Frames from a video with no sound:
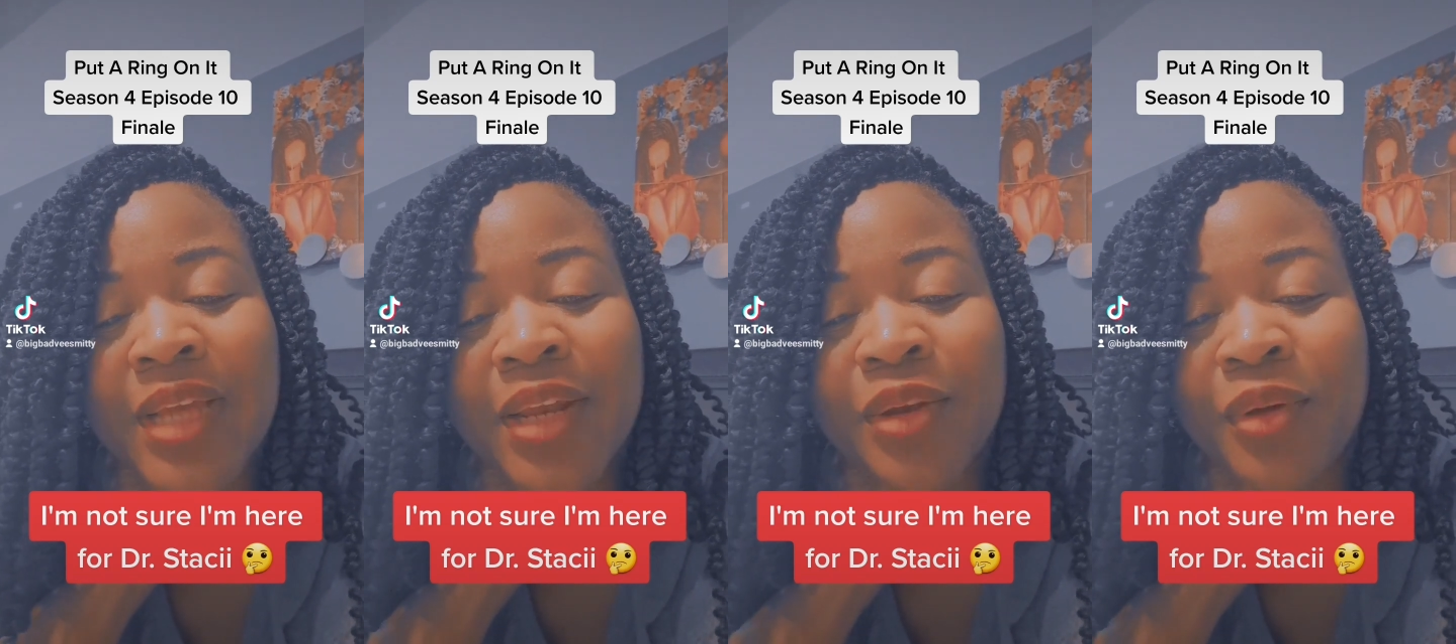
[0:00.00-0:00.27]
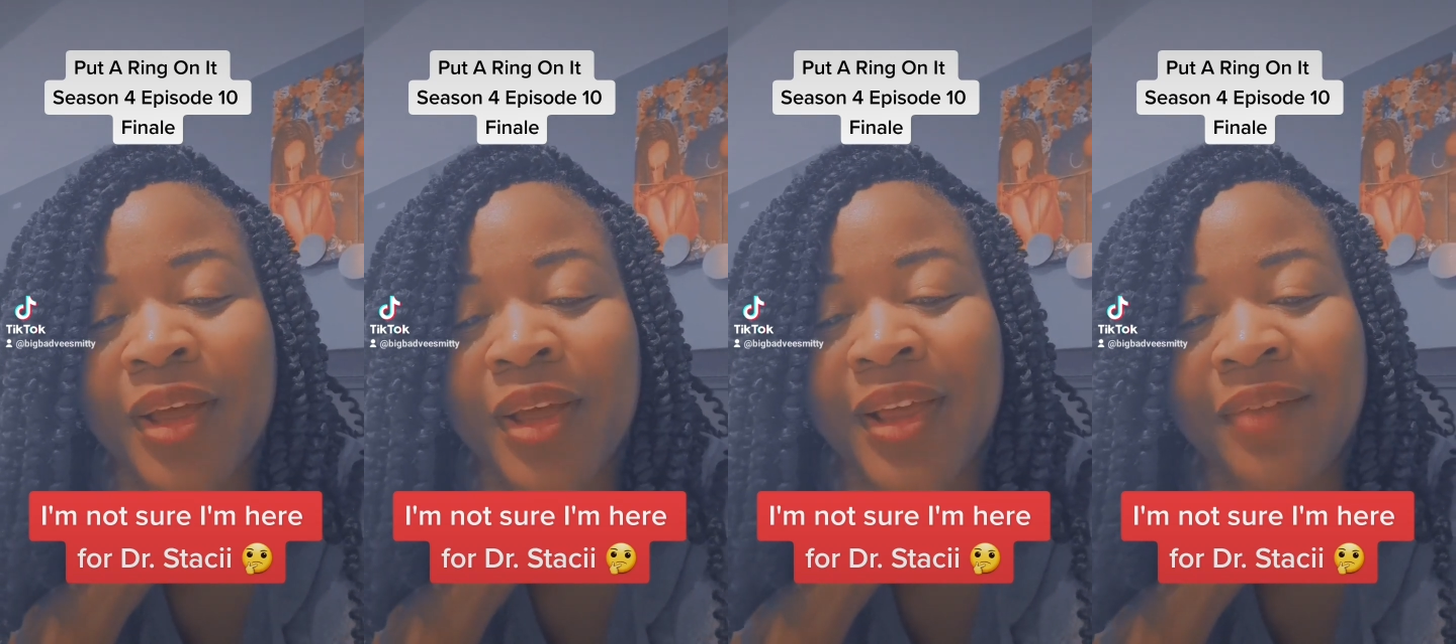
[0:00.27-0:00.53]
I know
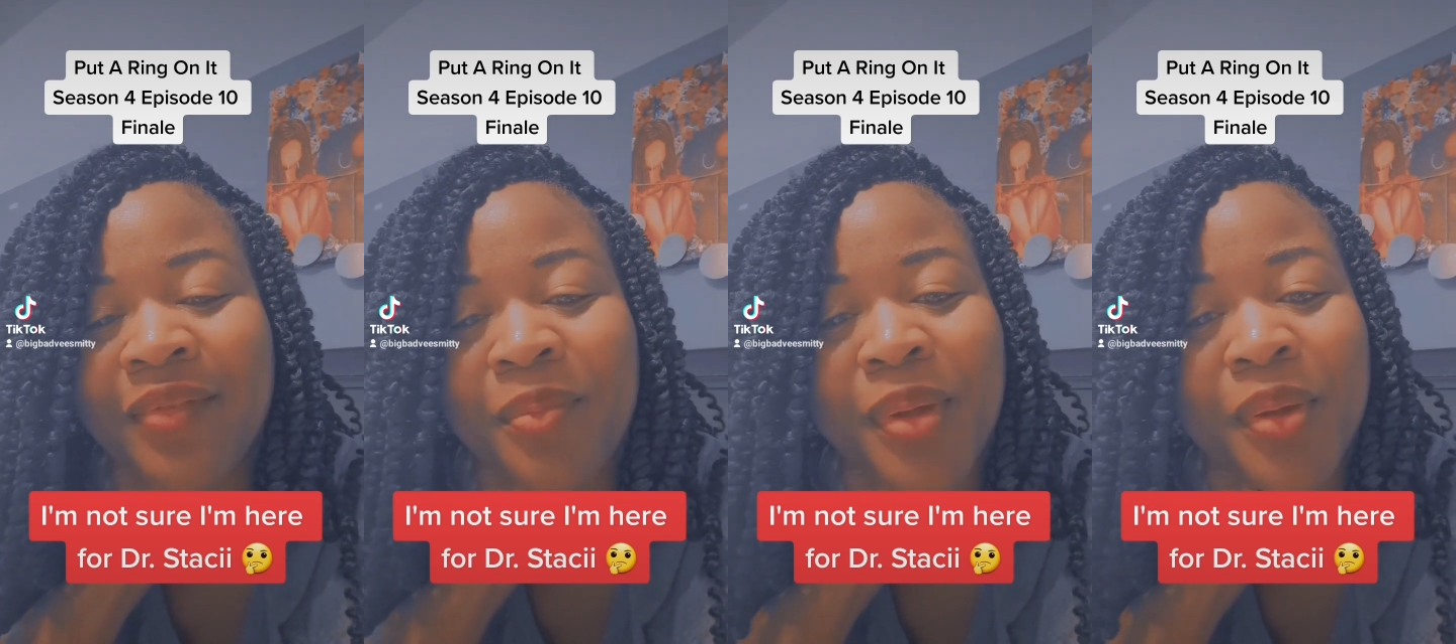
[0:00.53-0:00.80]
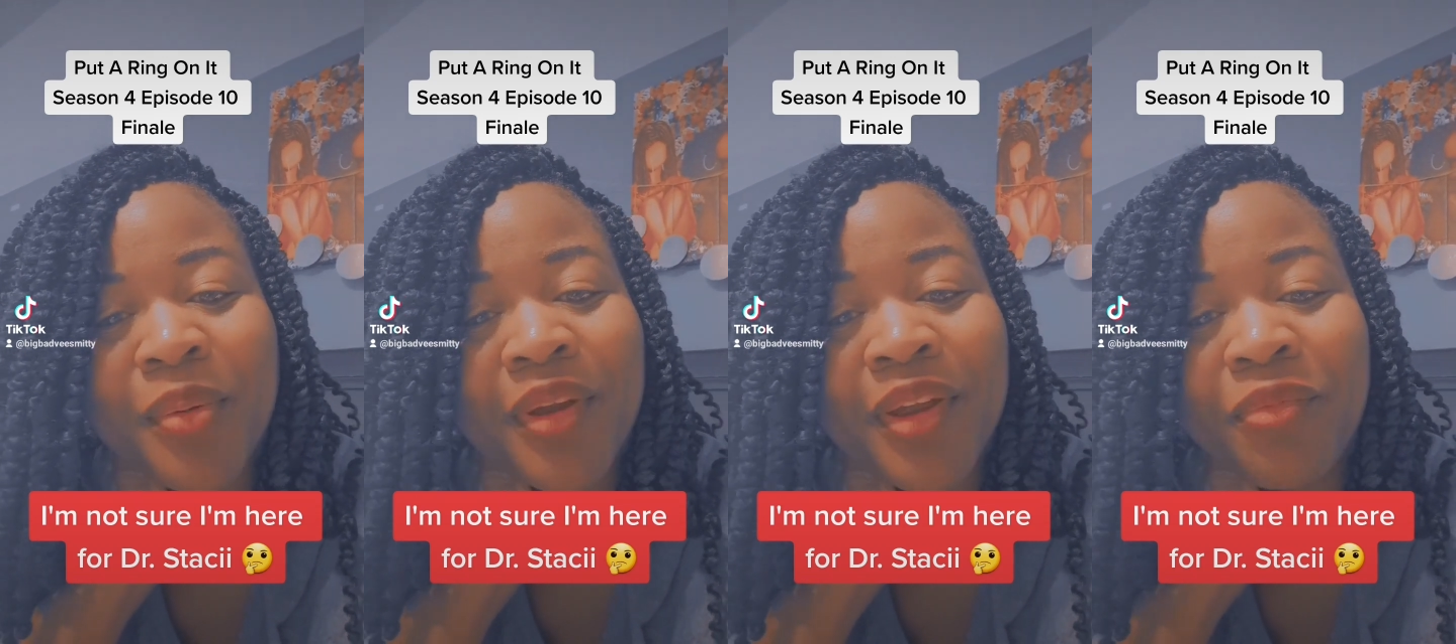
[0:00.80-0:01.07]
I haven't
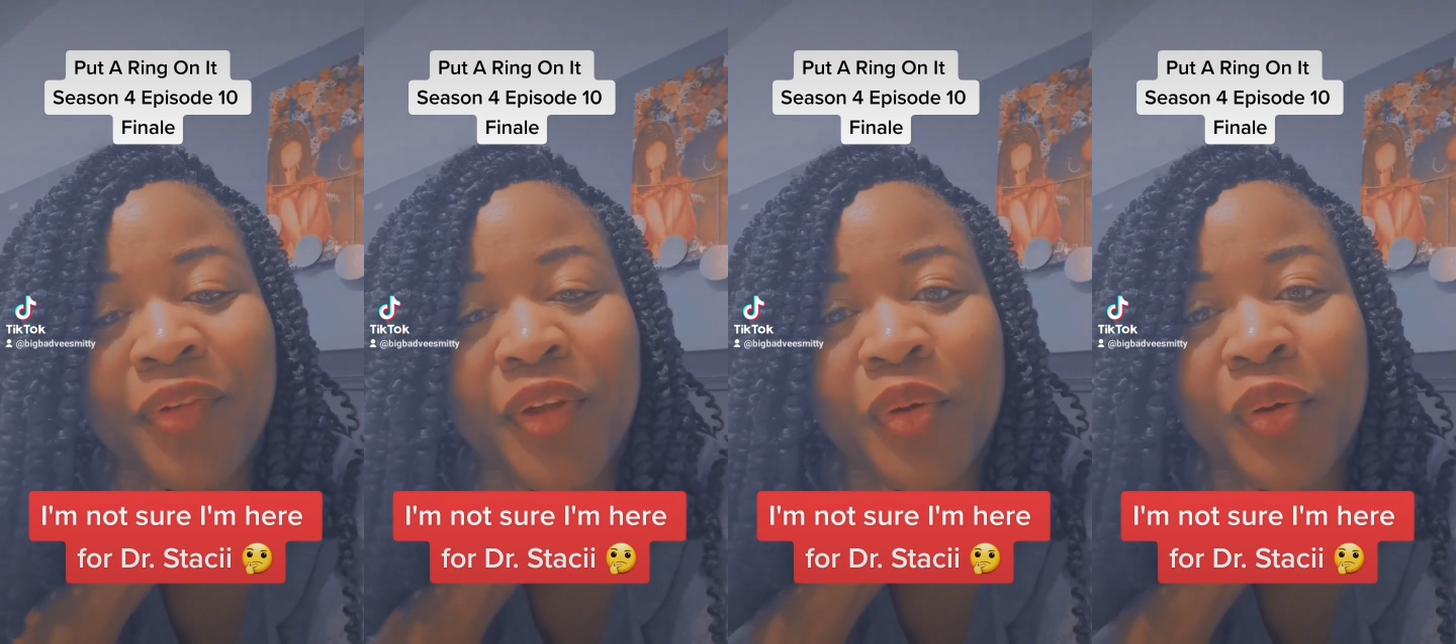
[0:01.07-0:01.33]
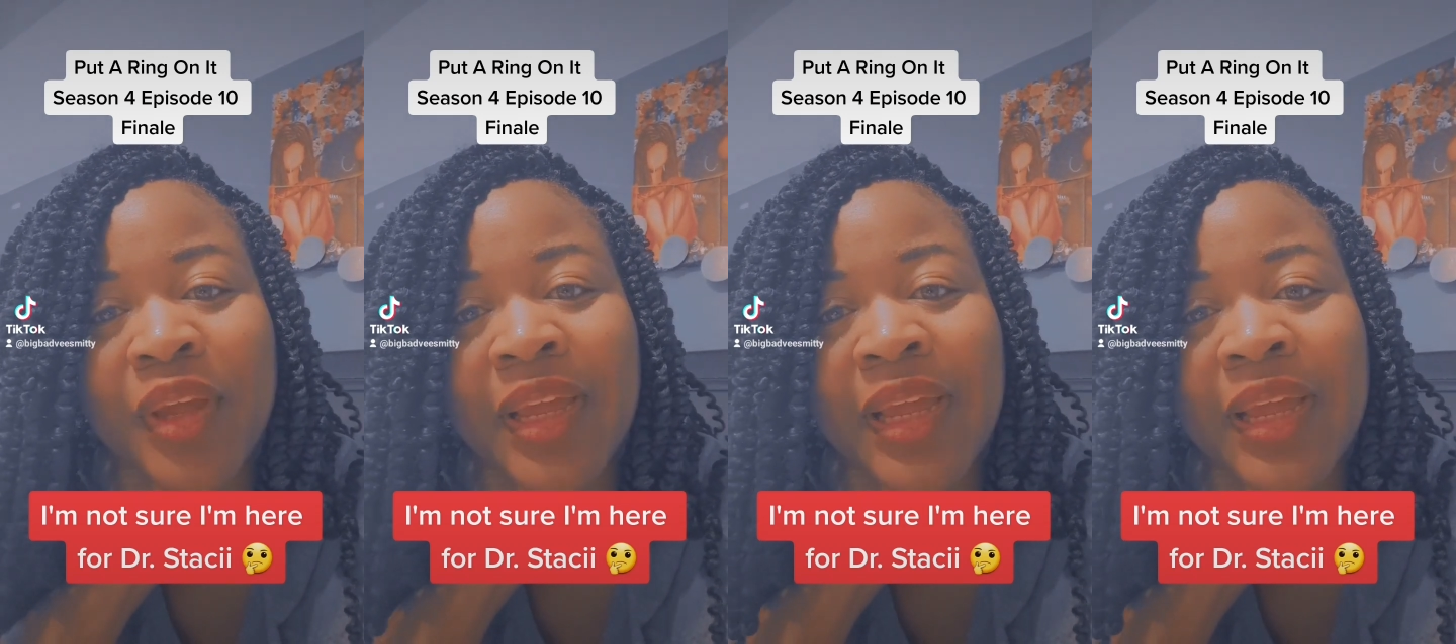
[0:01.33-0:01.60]
been
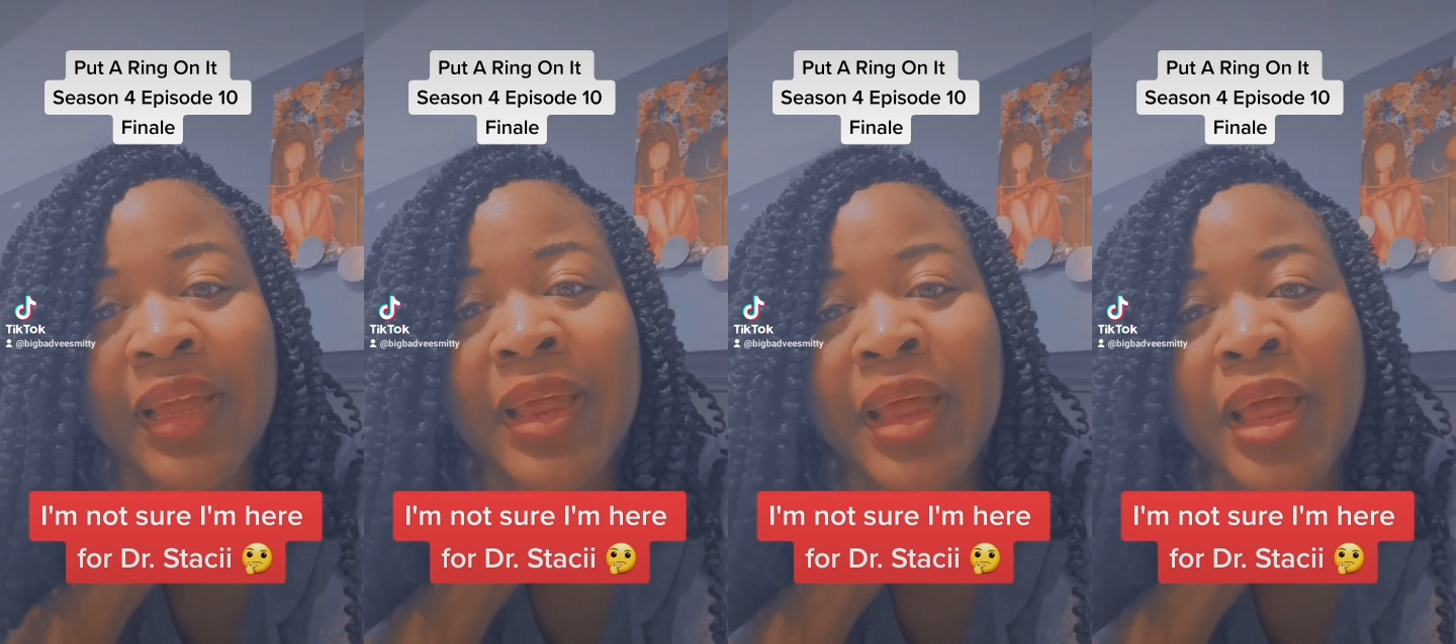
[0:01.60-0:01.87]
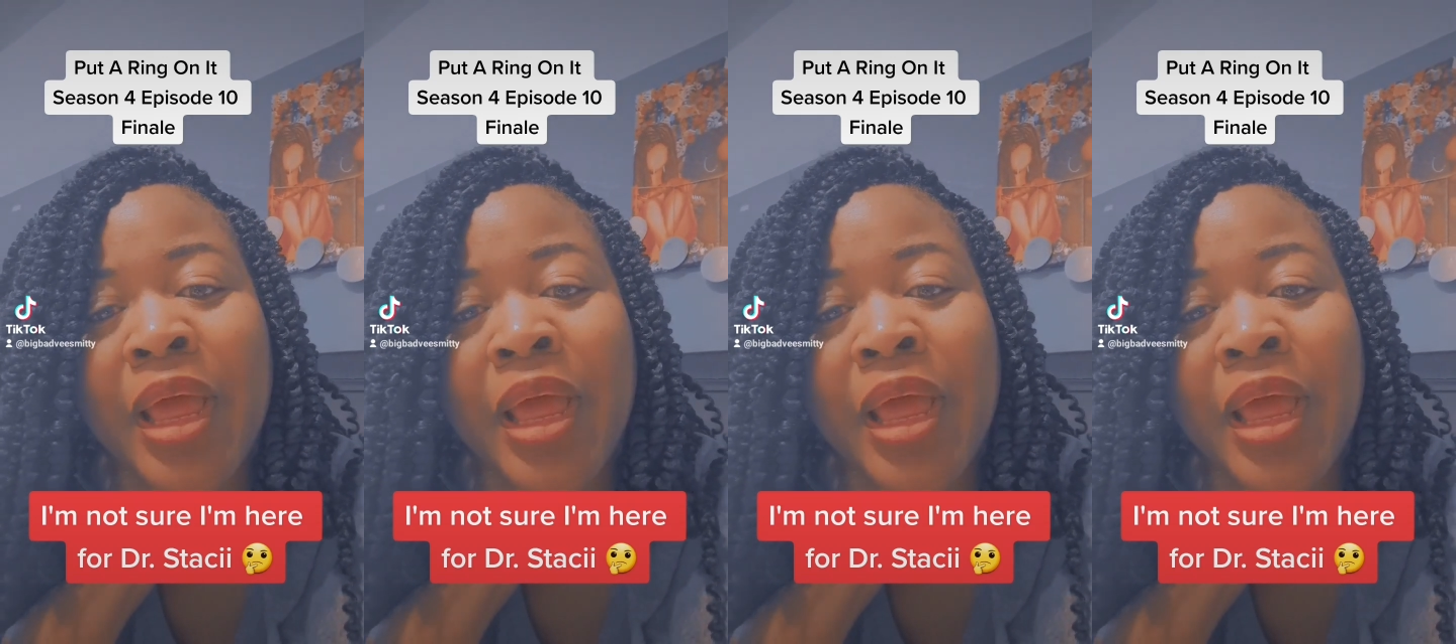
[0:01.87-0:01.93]
reviewing it,